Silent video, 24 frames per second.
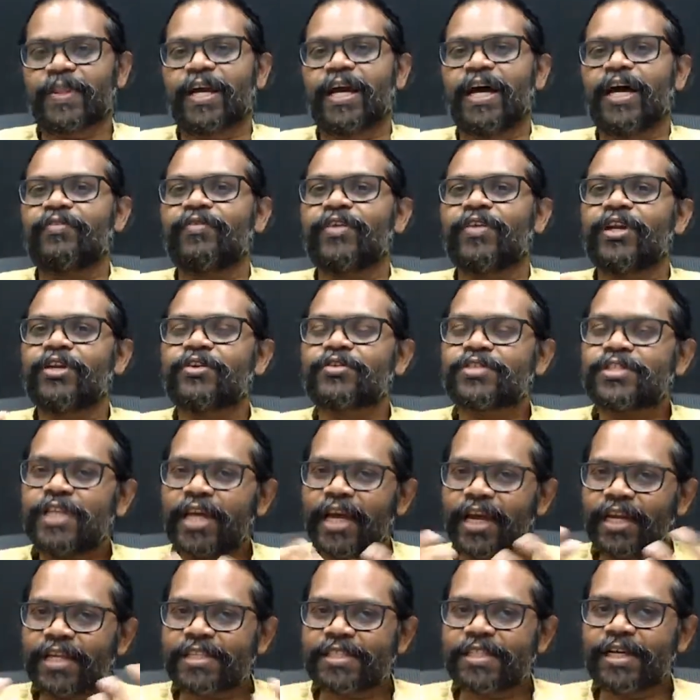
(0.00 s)
And when you
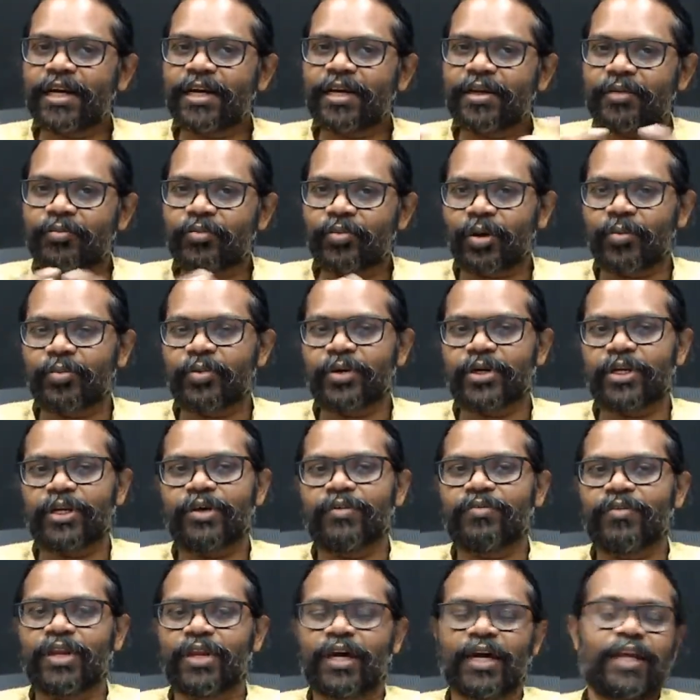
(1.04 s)
change that property of
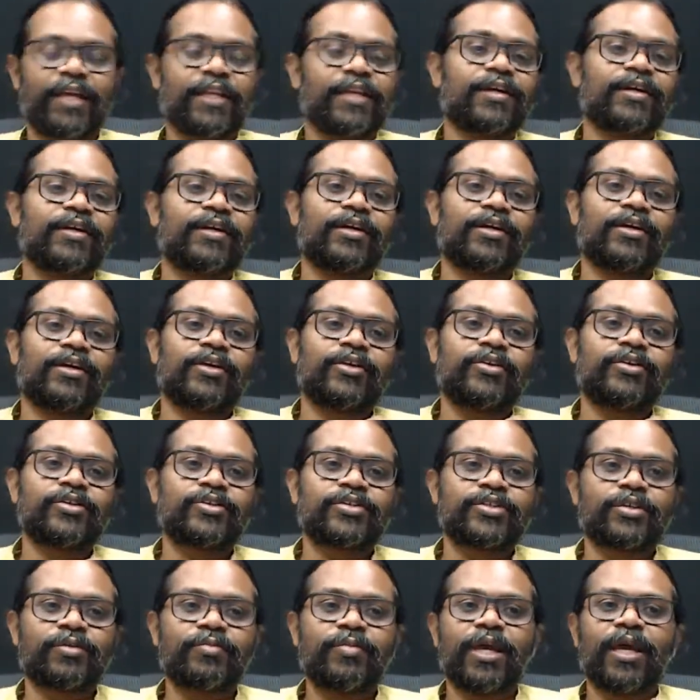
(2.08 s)
light, you
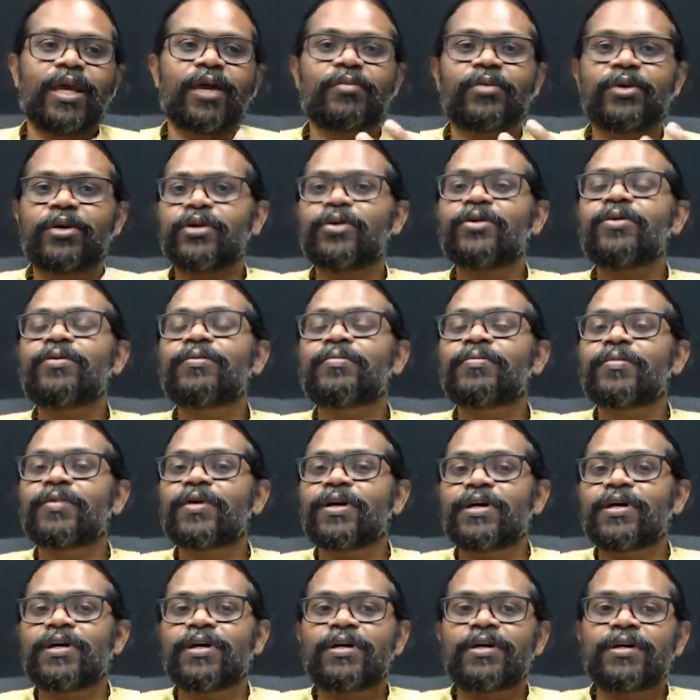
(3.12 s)
should be able to
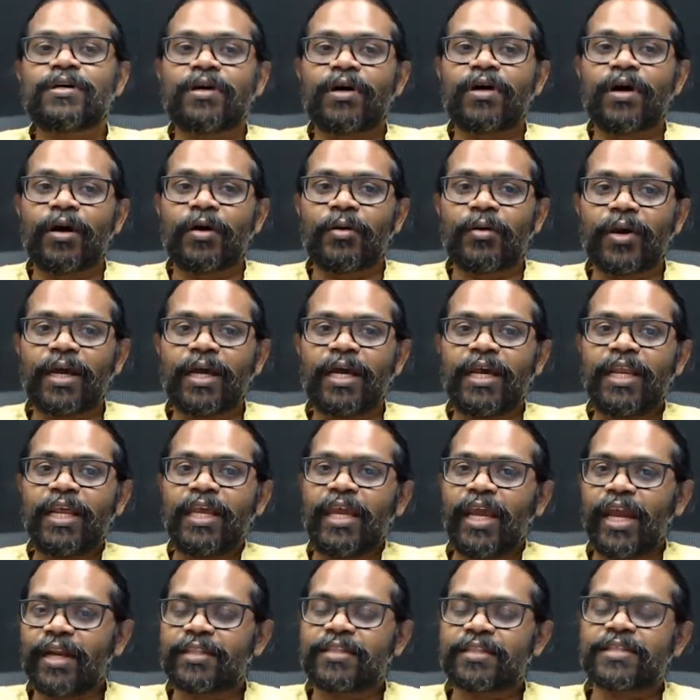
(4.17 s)

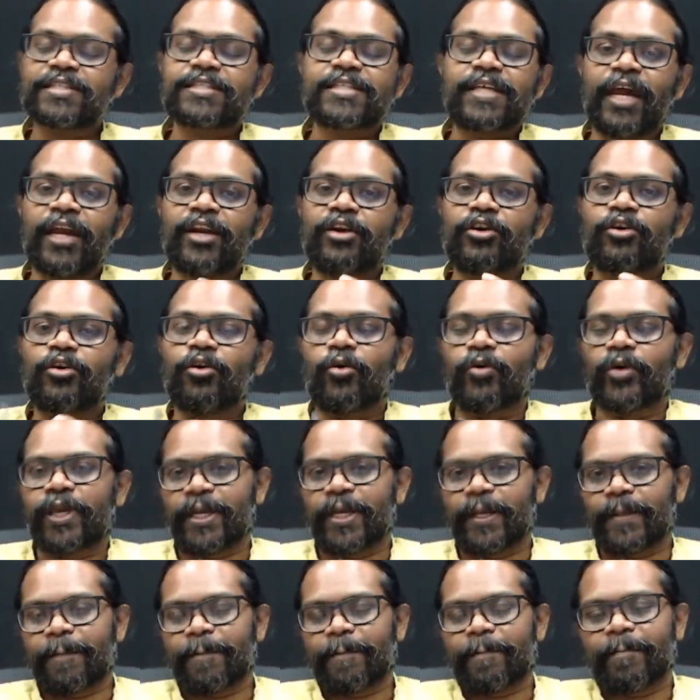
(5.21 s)
create this encoding.
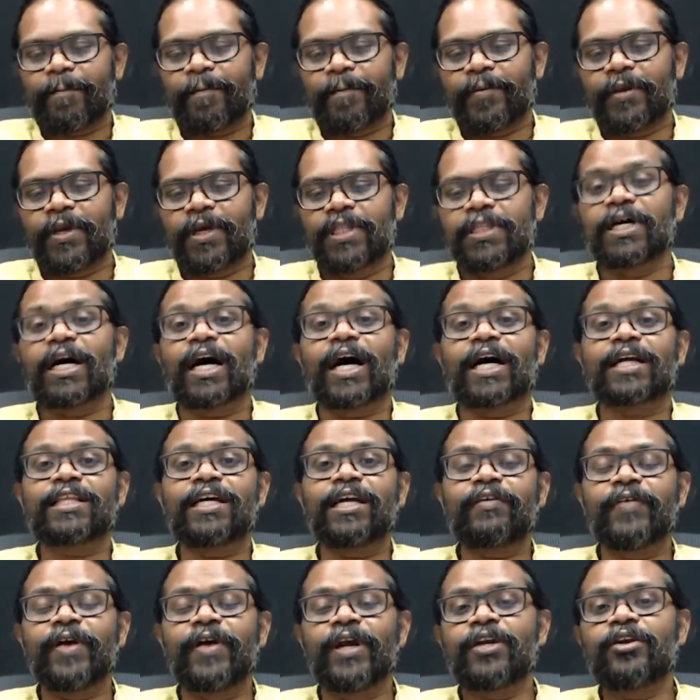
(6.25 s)
The other
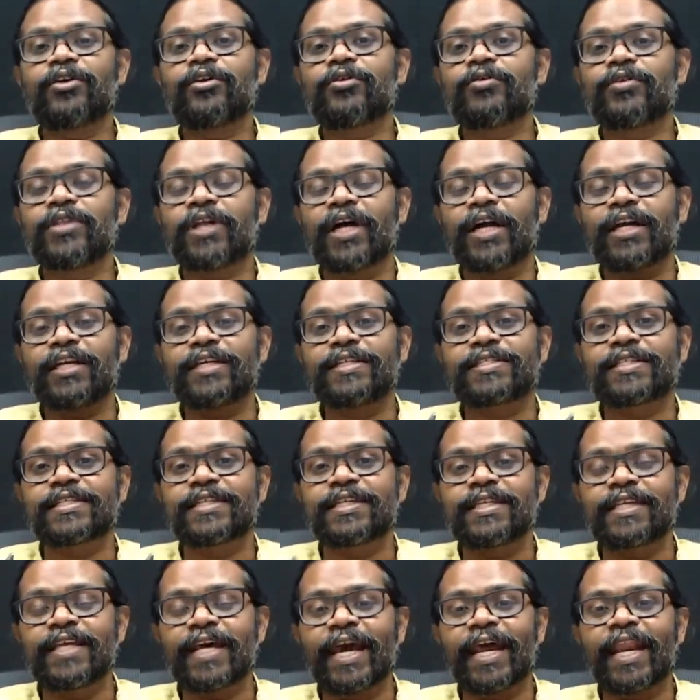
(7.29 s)
way to do that is
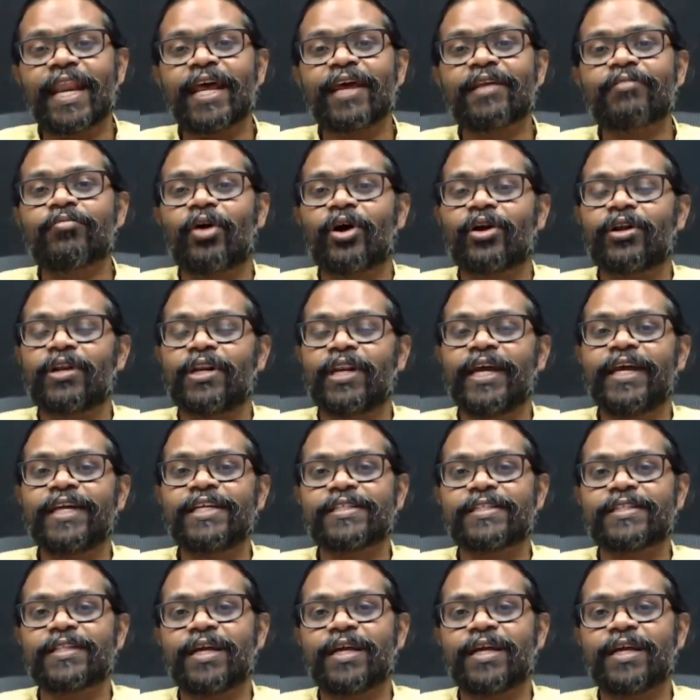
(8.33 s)
direct modulation.